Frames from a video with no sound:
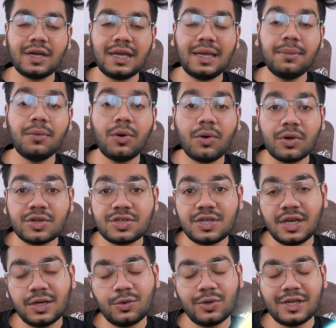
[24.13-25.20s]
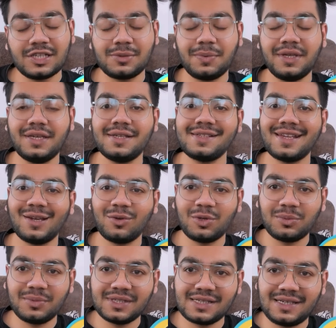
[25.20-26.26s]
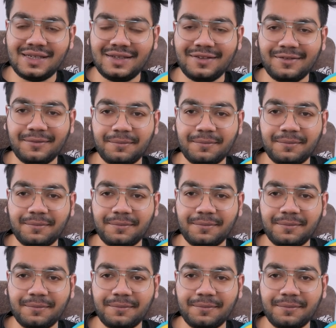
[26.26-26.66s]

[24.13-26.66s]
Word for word: name or share your experience anonymously.